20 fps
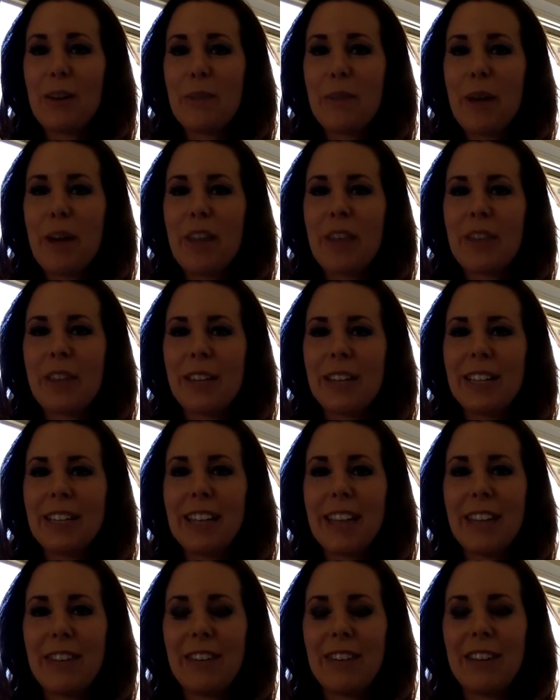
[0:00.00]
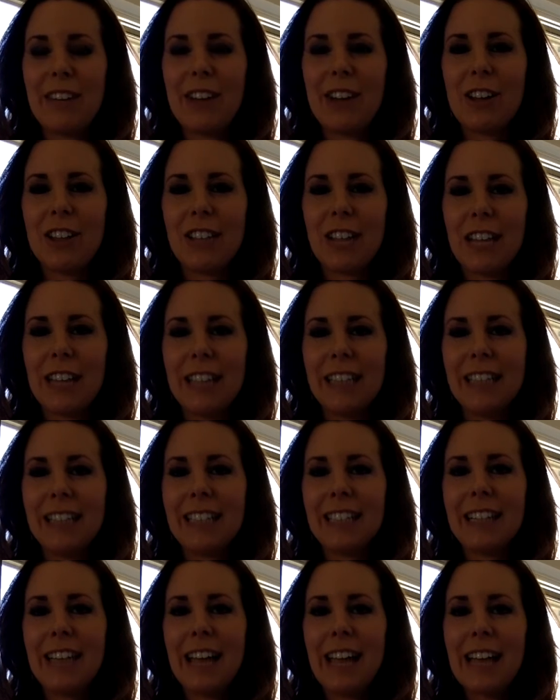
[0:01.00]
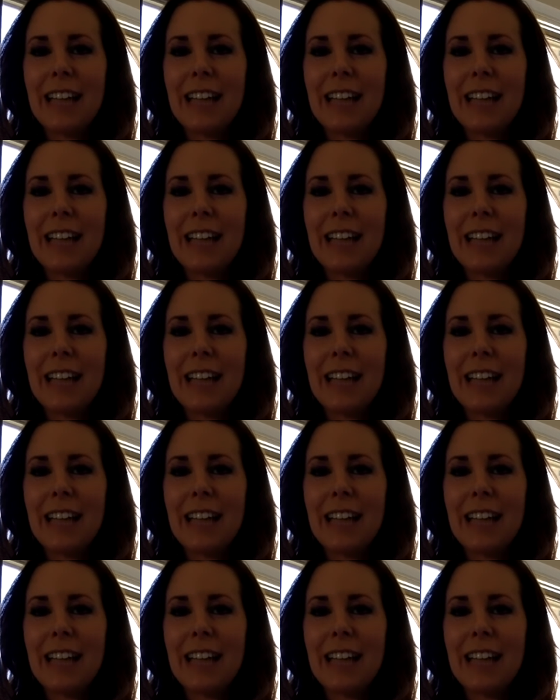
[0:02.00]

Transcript: my 30-day video challenge.